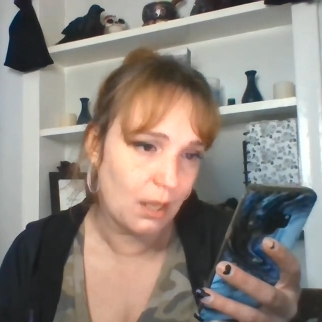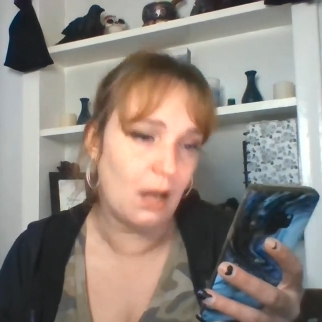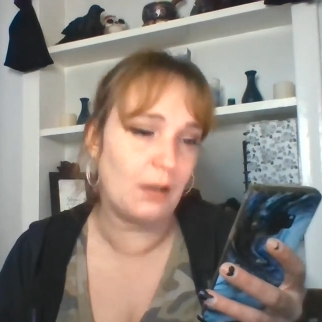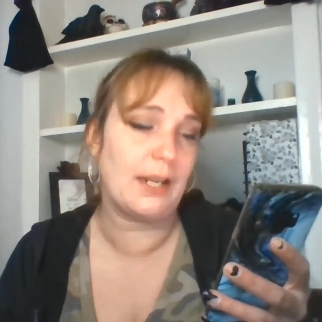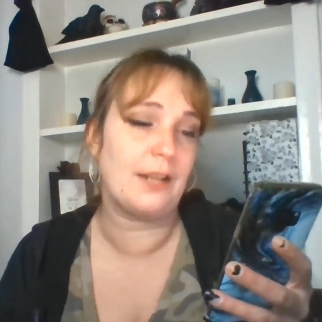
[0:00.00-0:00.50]

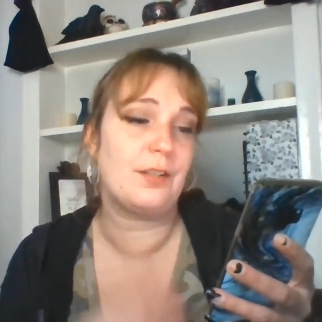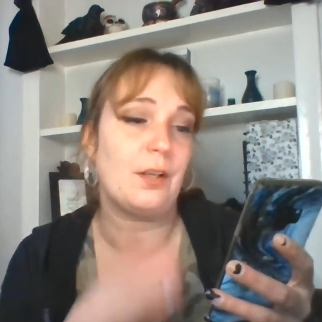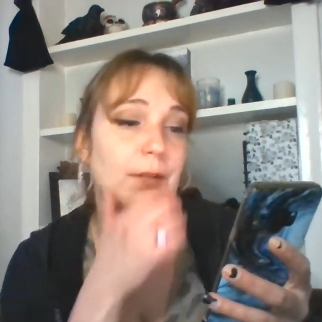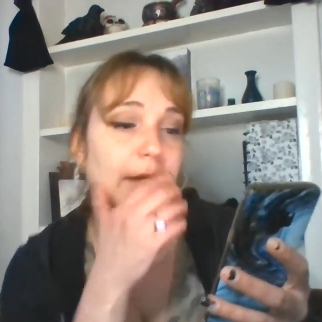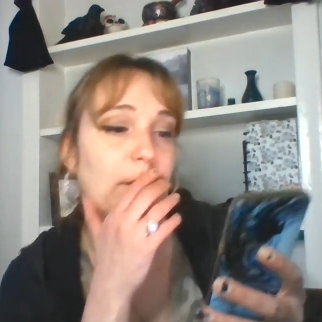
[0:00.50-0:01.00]
Okay,
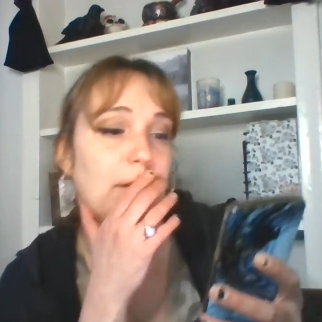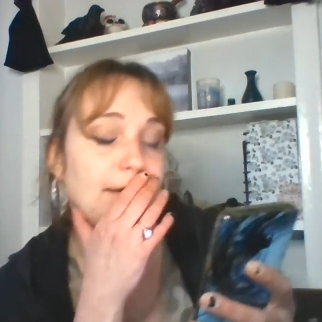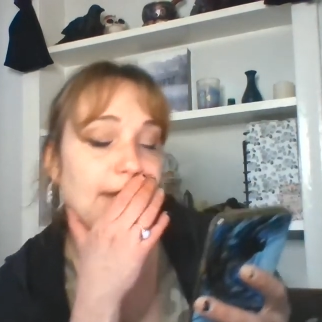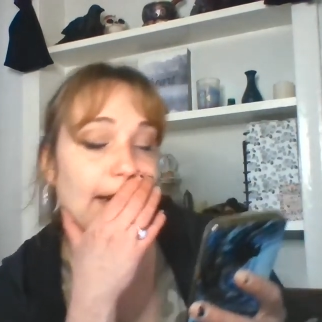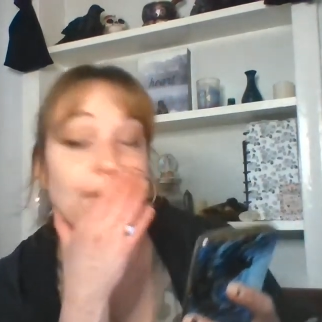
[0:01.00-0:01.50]
so there
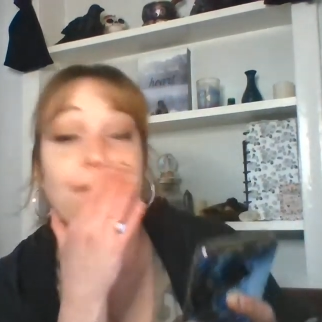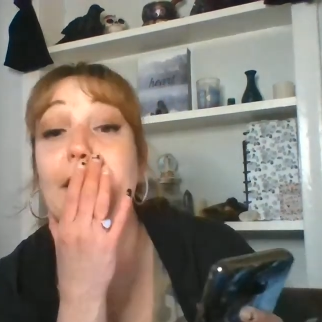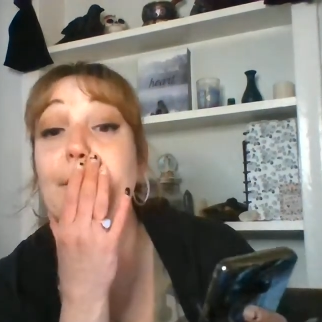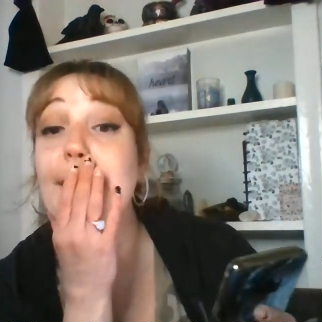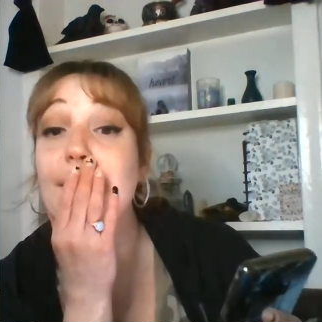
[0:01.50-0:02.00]
was a
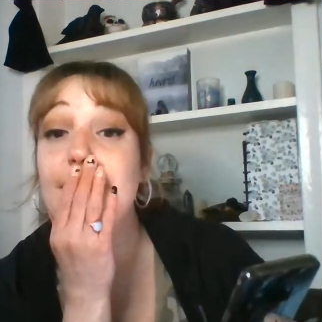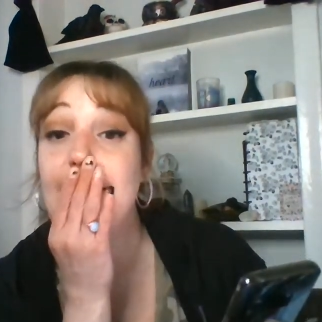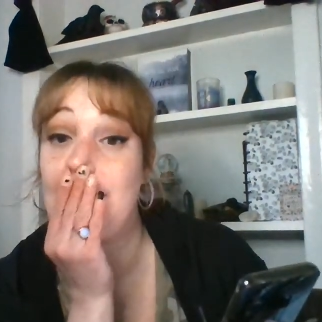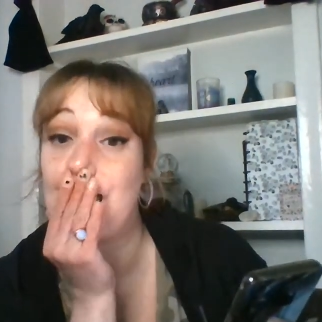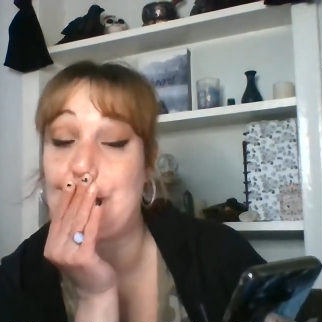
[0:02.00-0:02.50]
female
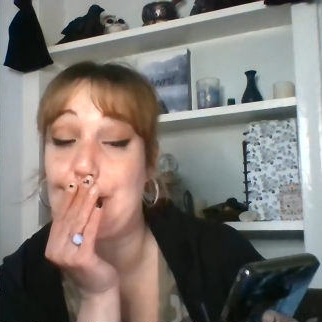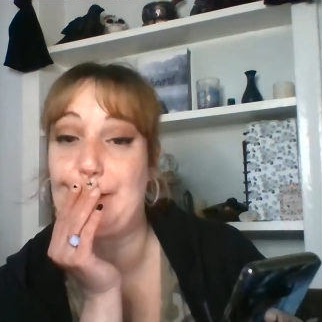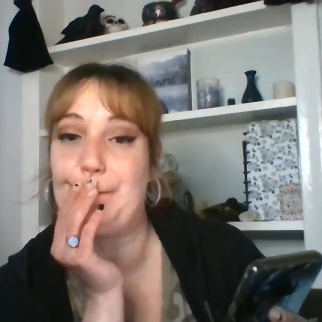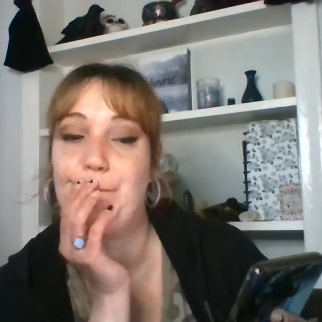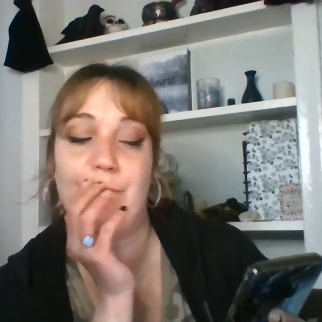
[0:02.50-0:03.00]

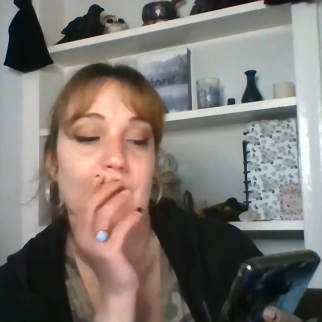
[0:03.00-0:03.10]
teacher.